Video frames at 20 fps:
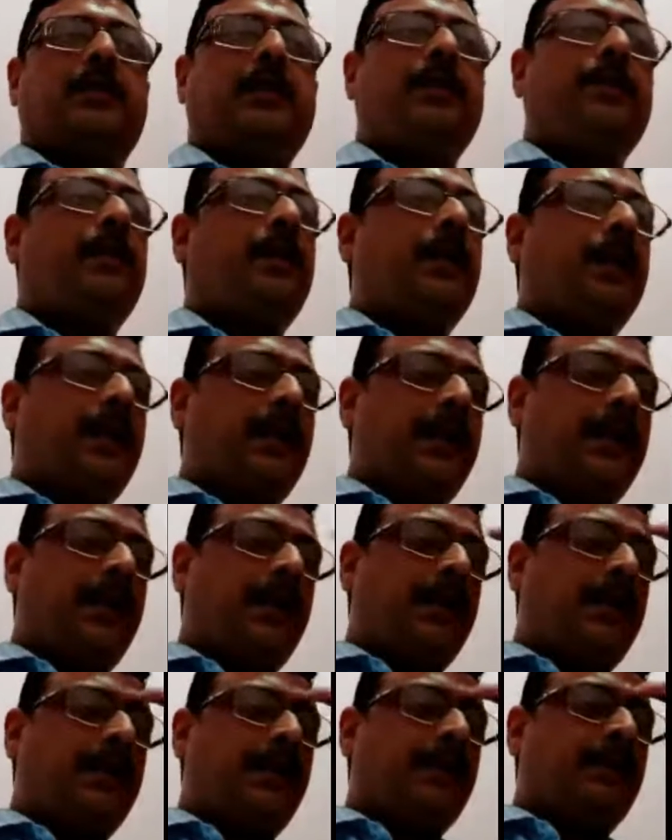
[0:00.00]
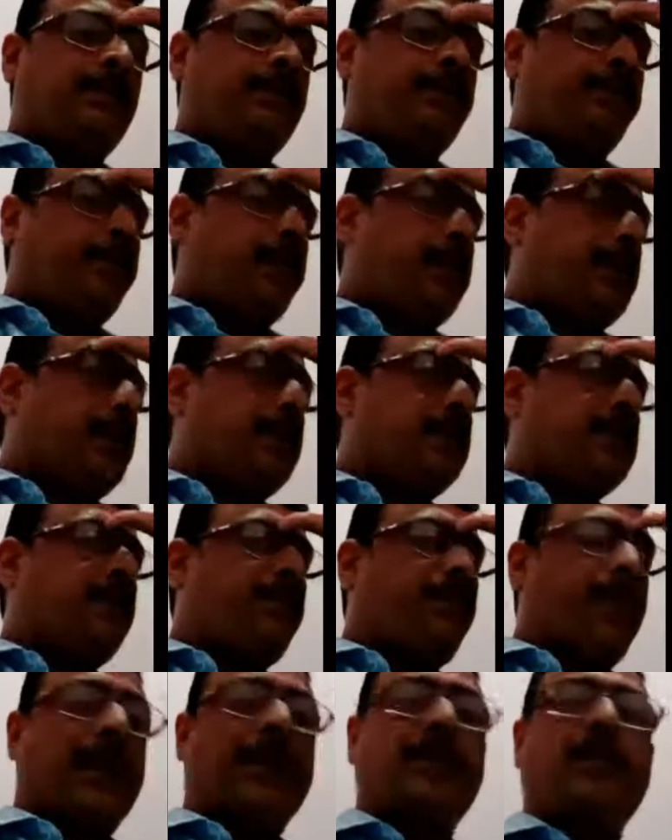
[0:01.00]
Similarly, there
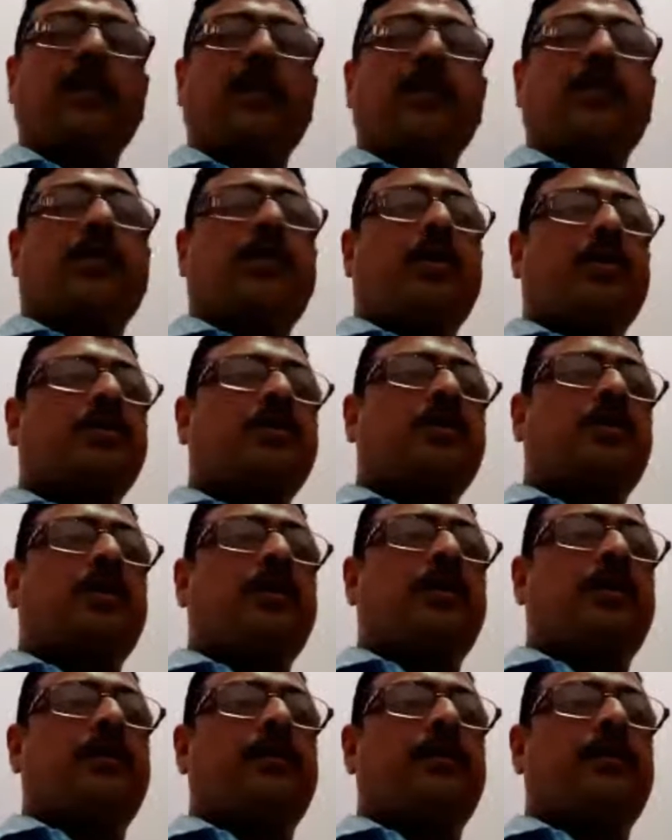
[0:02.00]
is a factor cost